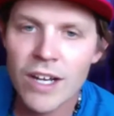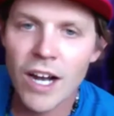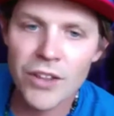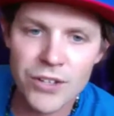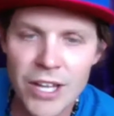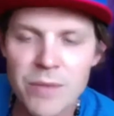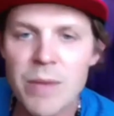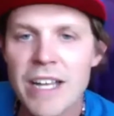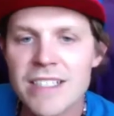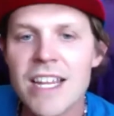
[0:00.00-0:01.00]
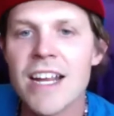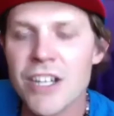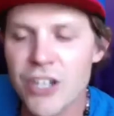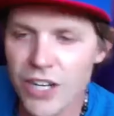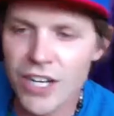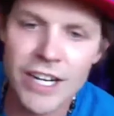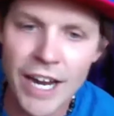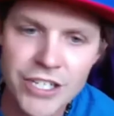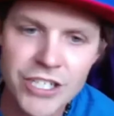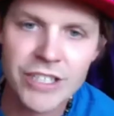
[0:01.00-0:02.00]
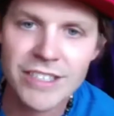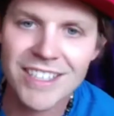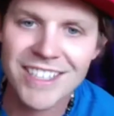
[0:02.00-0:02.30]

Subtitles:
other than maintaining your connection.